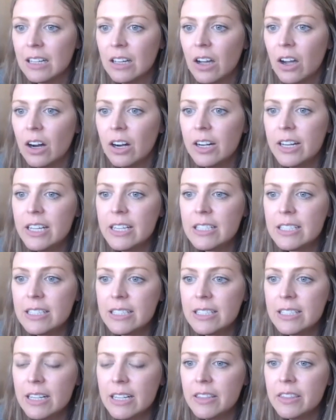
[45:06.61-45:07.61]
Hardy is
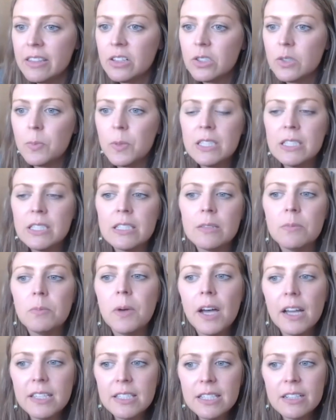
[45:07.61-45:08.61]
saying there's been some
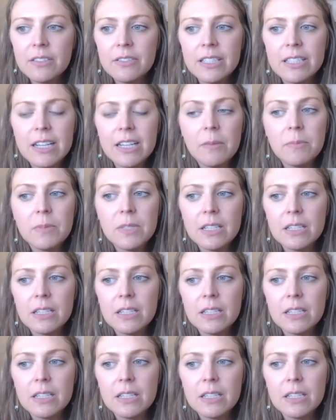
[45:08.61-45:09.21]
positive steps